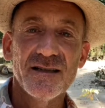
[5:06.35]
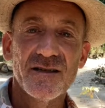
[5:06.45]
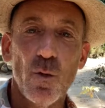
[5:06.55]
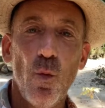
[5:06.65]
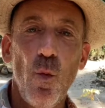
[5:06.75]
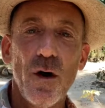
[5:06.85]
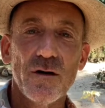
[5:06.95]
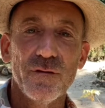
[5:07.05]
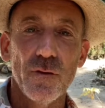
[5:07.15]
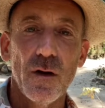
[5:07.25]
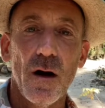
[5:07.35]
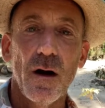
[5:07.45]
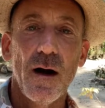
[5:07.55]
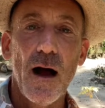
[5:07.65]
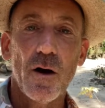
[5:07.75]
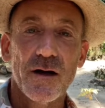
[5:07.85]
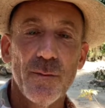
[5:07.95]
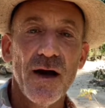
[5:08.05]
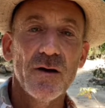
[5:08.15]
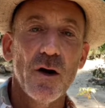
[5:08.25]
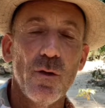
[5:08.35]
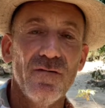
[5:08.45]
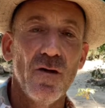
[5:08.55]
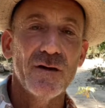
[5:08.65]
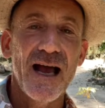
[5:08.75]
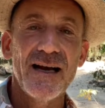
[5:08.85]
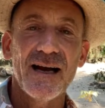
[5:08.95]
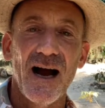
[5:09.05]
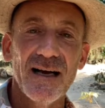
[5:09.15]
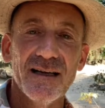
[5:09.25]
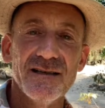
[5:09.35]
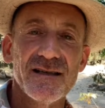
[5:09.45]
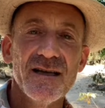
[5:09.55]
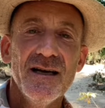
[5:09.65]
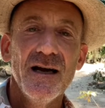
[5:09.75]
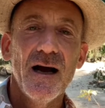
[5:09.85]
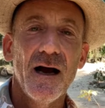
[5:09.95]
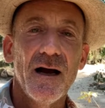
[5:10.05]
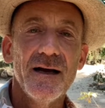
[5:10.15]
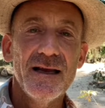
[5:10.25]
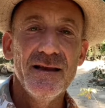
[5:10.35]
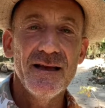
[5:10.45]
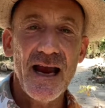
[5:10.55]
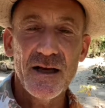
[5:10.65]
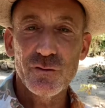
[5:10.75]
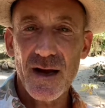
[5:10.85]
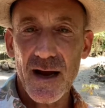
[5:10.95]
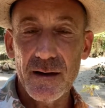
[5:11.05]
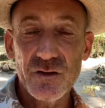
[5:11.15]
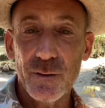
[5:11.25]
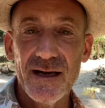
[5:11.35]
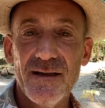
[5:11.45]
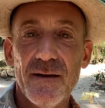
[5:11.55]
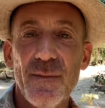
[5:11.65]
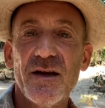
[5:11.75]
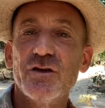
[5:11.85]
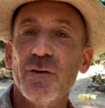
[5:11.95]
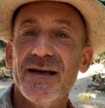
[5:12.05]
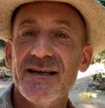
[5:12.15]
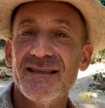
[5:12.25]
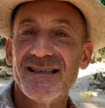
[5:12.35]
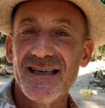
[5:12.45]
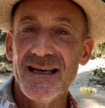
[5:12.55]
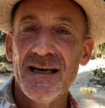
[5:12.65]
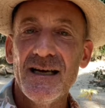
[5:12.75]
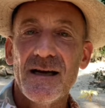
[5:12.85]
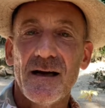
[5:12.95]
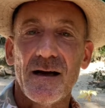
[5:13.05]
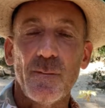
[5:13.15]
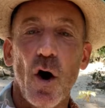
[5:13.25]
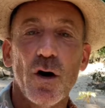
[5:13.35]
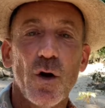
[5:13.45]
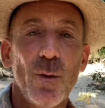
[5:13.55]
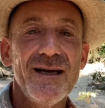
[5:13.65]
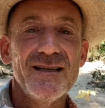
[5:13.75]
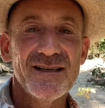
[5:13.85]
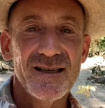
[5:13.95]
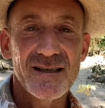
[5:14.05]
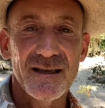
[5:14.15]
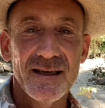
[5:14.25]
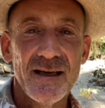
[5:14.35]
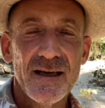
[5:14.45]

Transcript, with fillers: That's a wonderful uh, archipelago of volcanic islands uh, in the Adriatic, sorry, in the Mediterranean Sea, um, on our way to Sicily,